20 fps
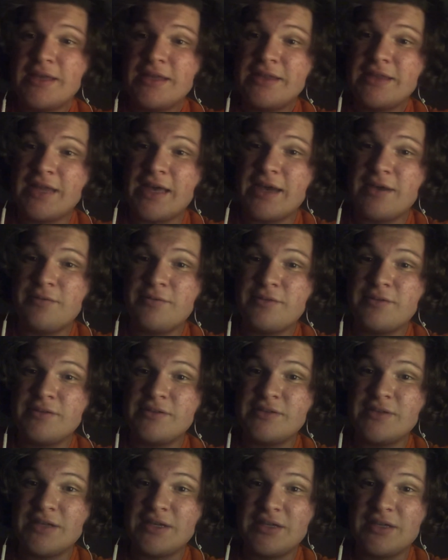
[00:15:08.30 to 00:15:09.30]
that
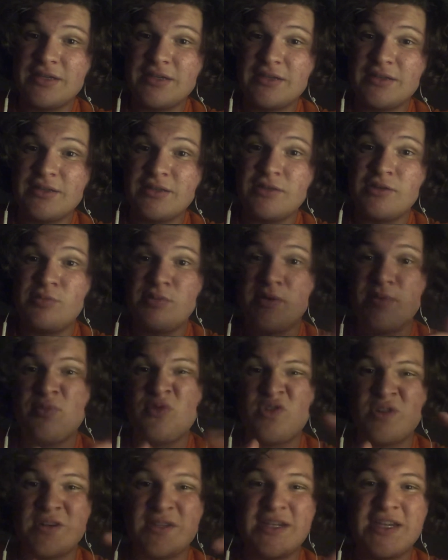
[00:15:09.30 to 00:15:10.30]
was a little bit
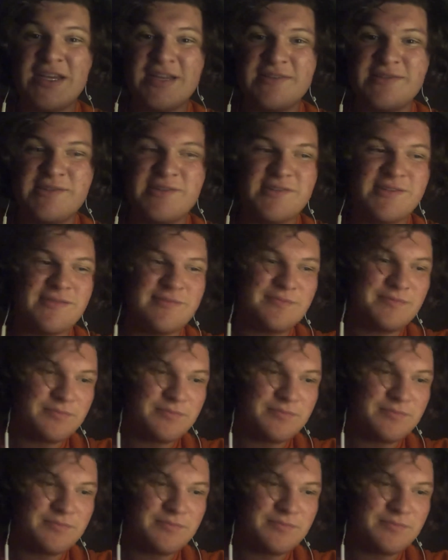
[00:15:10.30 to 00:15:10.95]
more intense.